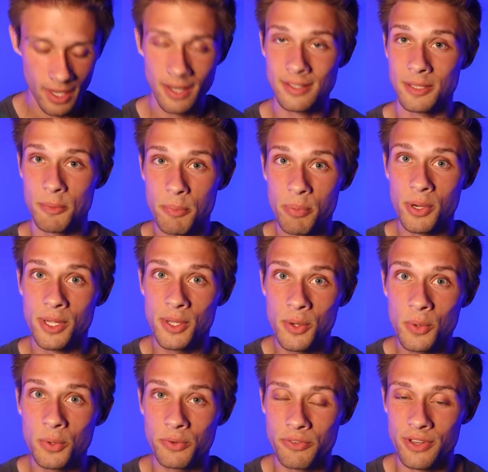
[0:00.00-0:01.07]
because that'd be pretty
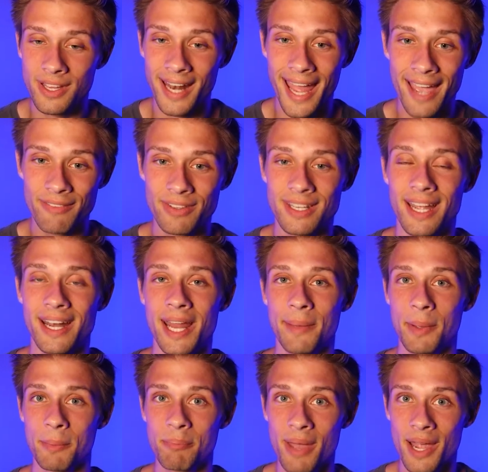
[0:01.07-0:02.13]
cool if you could have a
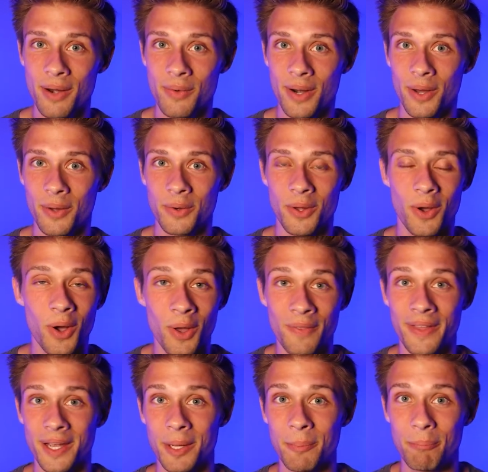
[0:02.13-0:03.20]
dynamic background on
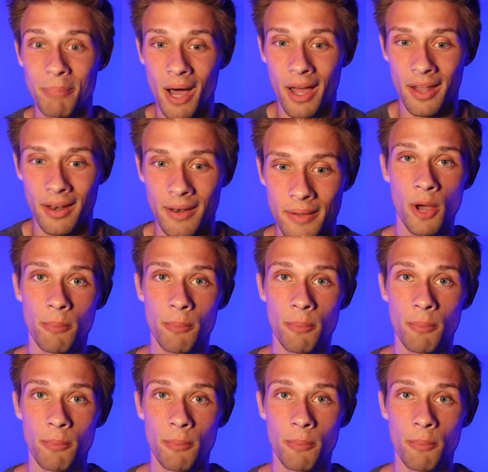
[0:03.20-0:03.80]
like a button.